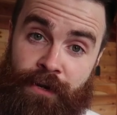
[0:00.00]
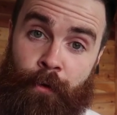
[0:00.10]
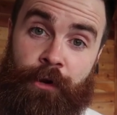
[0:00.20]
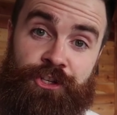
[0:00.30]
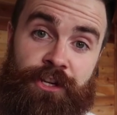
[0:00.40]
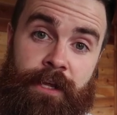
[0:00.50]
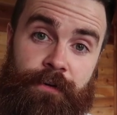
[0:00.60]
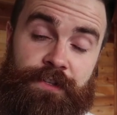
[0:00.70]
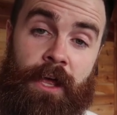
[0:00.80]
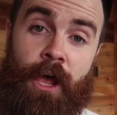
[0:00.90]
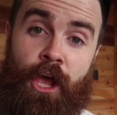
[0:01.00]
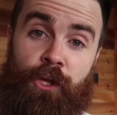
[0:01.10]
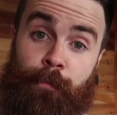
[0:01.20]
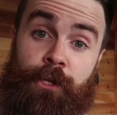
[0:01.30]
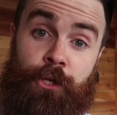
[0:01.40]
for Network Engineers,
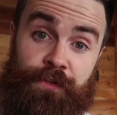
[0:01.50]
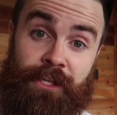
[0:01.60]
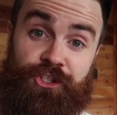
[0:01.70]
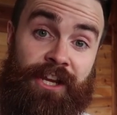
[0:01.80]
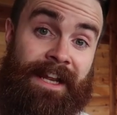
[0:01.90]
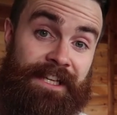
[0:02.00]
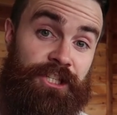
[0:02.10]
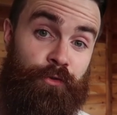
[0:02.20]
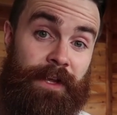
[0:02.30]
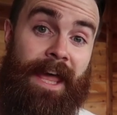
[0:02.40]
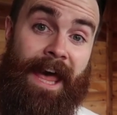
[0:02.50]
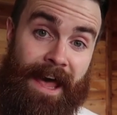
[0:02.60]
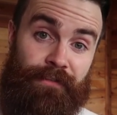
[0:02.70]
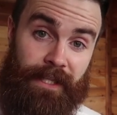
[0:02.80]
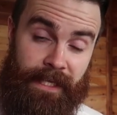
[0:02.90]
you'll be using GNS3
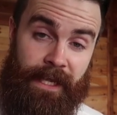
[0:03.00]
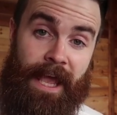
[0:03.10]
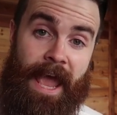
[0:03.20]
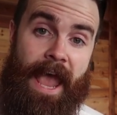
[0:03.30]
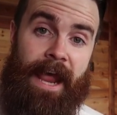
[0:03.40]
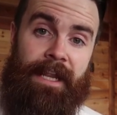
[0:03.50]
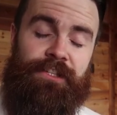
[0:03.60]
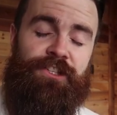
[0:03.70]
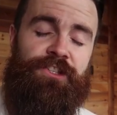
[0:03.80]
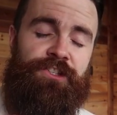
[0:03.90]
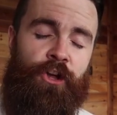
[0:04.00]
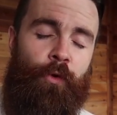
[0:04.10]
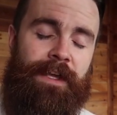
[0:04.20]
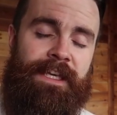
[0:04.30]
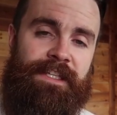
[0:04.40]
heavily, and it's
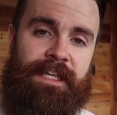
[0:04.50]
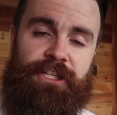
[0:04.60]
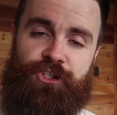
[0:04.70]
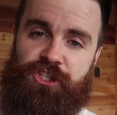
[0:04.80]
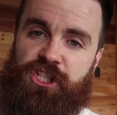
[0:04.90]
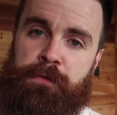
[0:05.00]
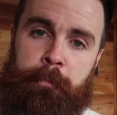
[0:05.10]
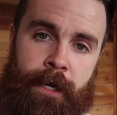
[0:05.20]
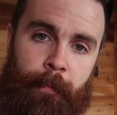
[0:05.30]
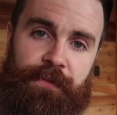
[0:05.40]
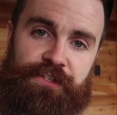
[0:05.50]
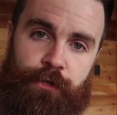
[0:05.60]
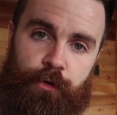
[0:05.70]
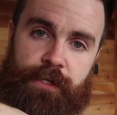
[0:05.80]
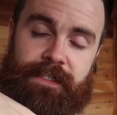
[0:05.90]
so easy to just spin up this
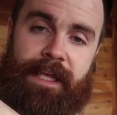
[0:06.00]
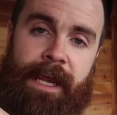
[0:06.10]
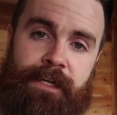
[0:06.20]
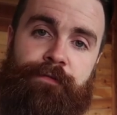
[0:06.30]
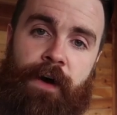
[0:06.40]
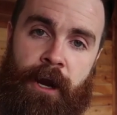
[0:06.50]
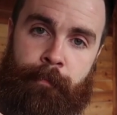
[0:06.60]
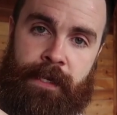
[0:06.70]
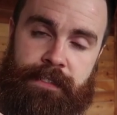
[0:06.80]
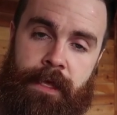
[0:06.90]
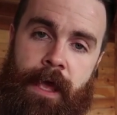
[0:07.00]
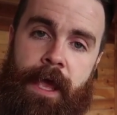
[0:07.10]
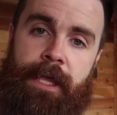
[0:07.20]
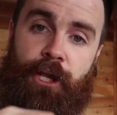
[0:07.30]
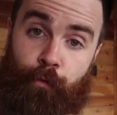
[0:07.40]
little contained environment,
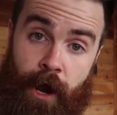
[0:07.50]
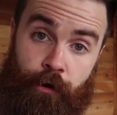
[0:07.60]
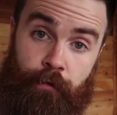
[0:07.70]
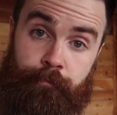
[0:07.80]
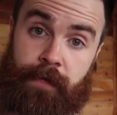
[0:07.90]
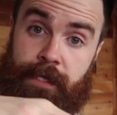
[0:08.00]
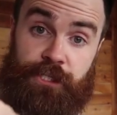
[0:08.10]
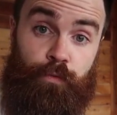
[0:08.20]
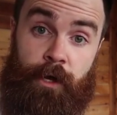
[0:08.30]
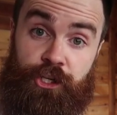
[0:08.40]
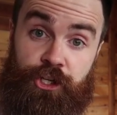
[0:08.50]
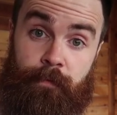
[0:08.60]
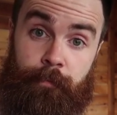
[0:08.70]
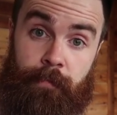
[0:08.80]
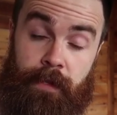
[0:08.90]
get a router, get a
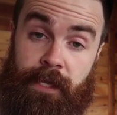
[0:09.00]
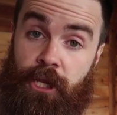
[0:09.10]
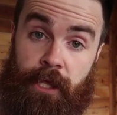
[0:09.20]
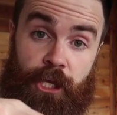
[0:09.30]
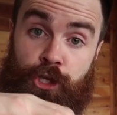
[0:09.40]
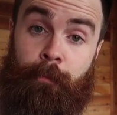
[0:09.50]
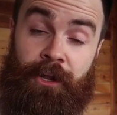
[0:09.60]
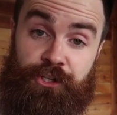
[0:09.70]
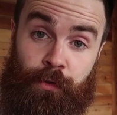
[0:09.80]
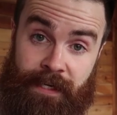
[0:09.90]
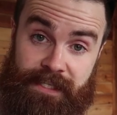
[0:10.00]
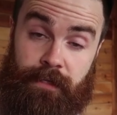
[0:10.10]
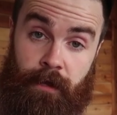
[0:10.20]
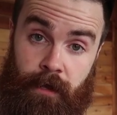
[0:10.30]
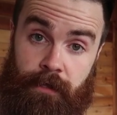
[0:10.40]
switch, get like a Ubuntu
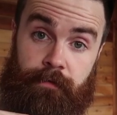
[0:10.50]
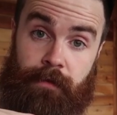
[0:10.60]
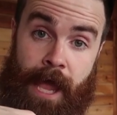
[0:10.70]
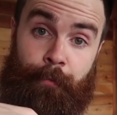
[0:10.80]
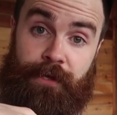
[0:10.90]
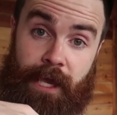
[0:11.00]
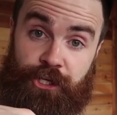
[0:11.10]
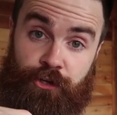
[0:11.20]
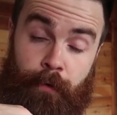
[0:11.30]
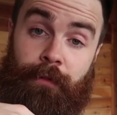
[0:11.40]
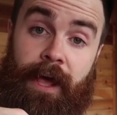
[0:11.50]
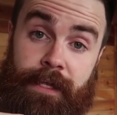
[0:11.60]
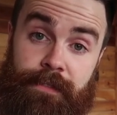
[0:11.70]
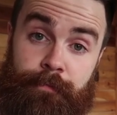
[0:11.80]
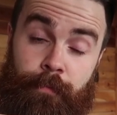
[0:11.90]
Linux application or
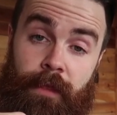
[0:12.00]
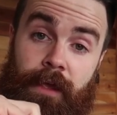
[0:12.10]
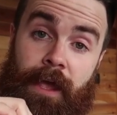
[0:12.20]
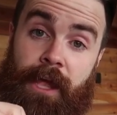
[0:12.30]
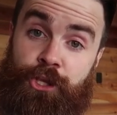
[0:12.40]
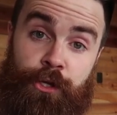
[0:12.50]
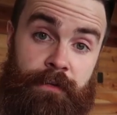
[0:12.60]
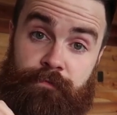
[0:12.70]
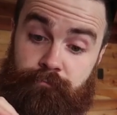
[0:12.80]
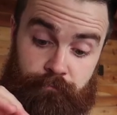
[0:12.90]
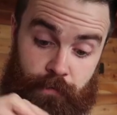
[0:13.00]
appliance, and you can